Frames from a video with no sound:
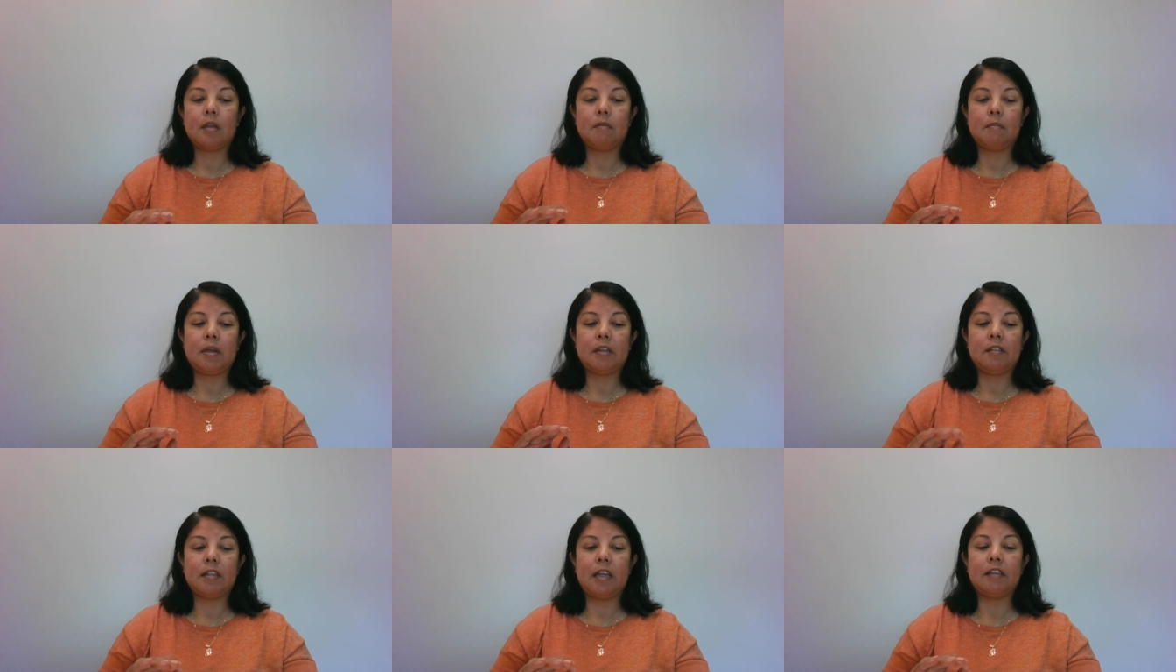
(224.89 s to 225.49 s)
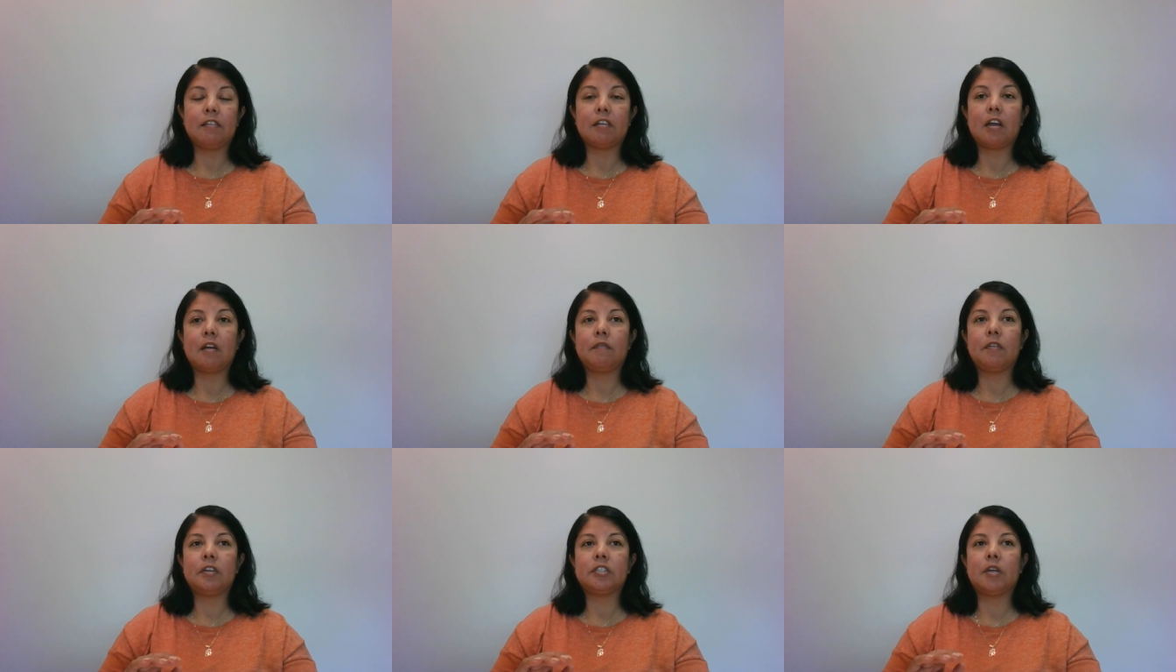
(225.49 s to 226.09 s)
My slice
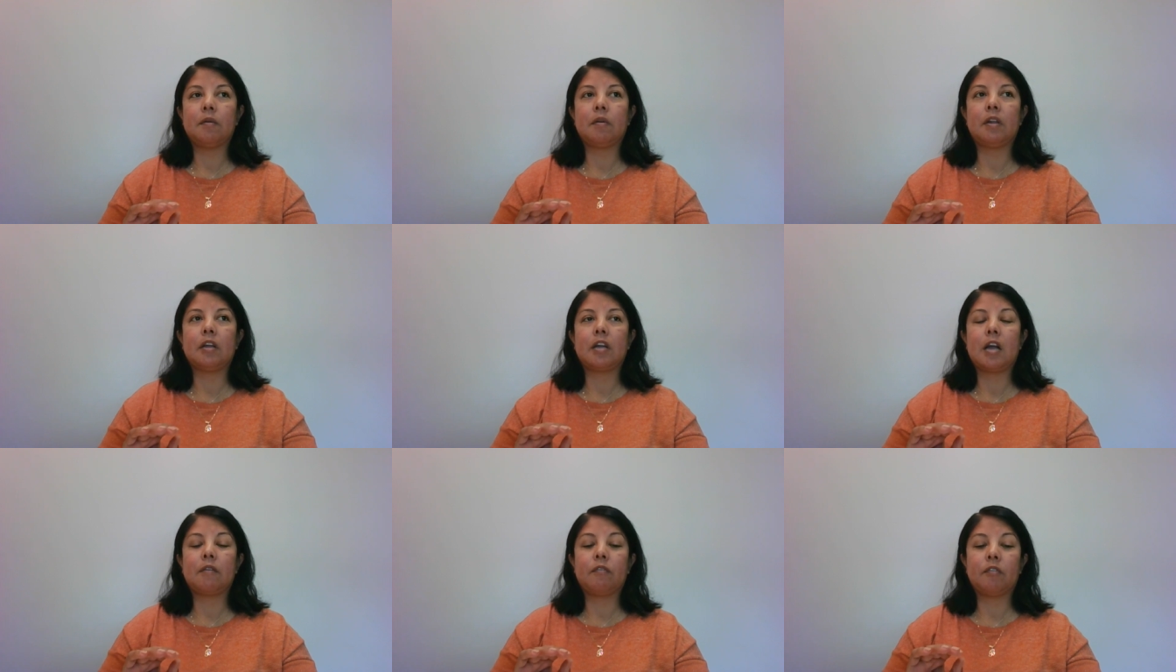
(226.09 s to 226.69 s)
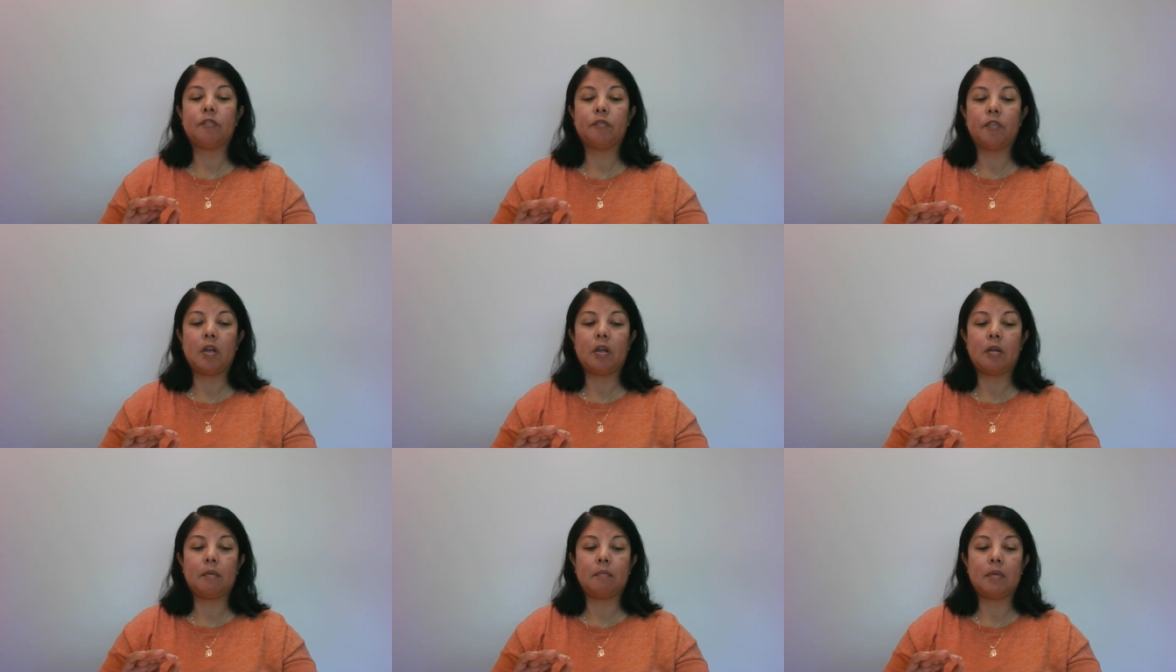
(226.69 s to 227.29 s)
coverage, I'm going to cover
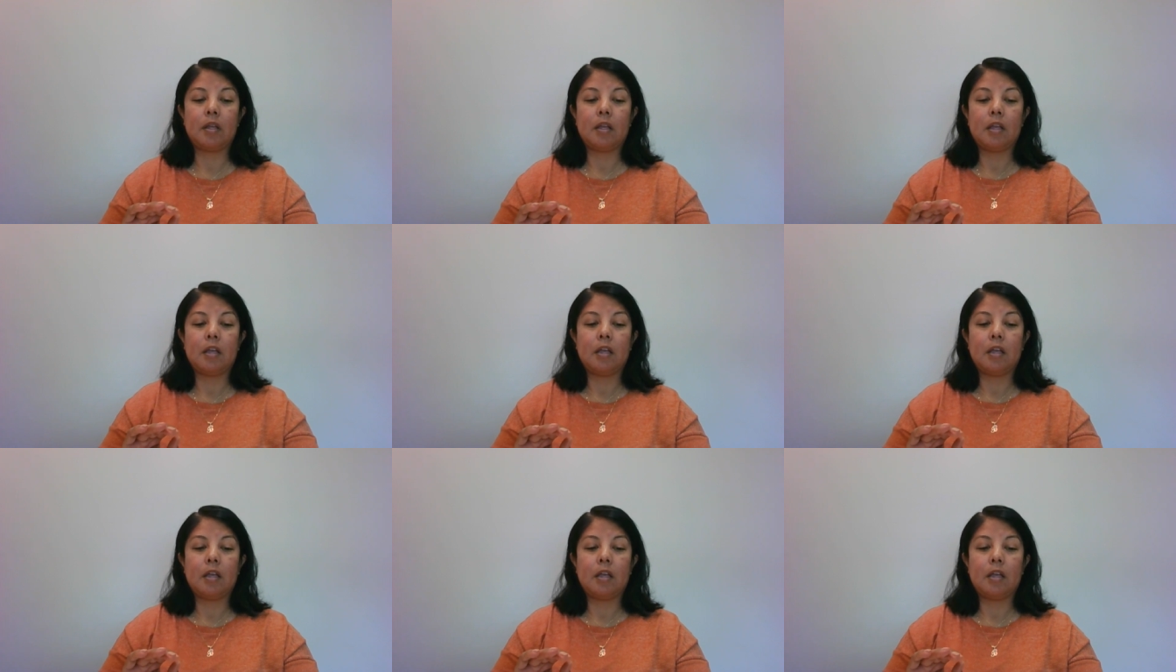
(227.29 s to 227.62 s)
from